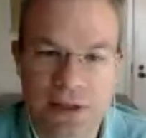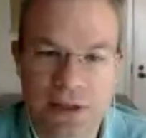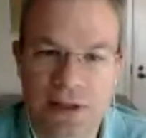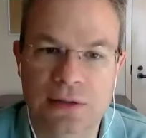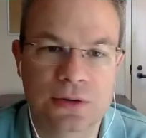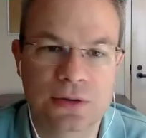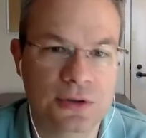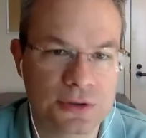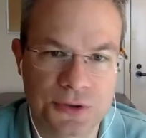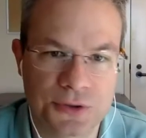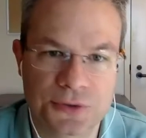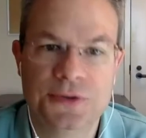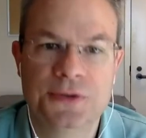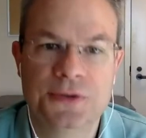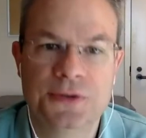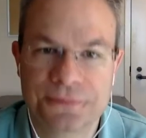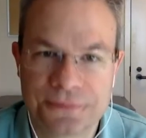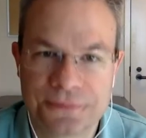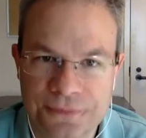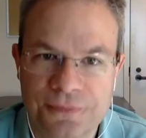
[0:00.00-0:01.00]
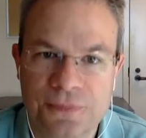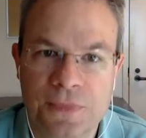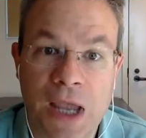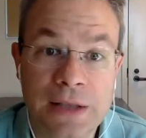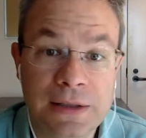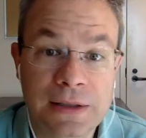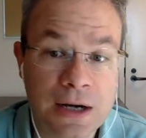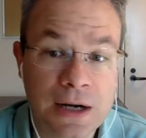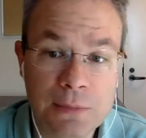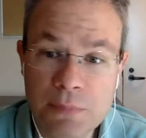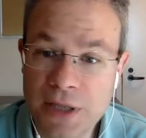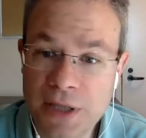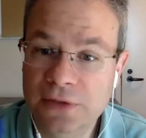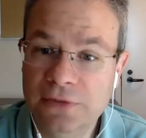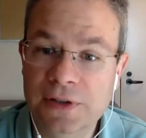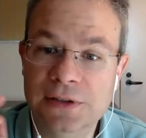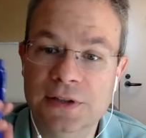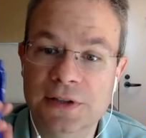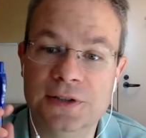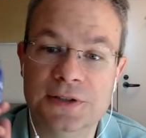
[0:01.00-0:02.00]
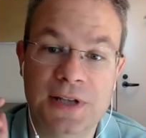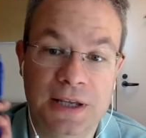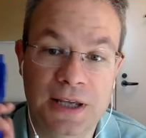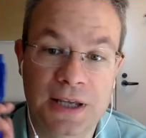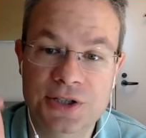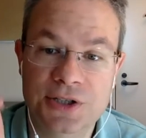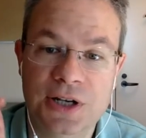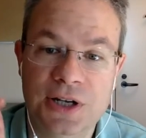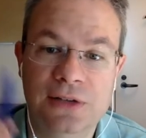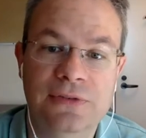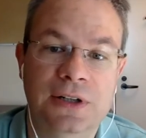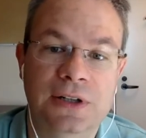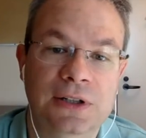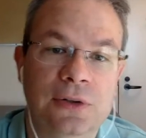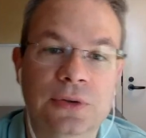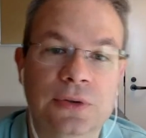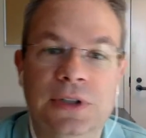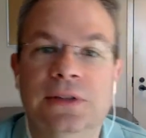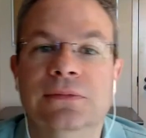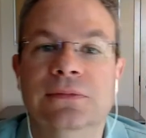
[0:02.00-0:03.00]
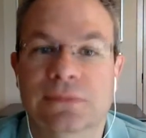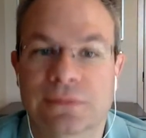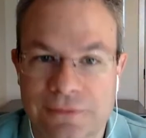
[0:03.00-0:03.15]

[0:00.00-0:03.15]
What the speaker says: they are gorgeous. And there are many filters, H-alpha included.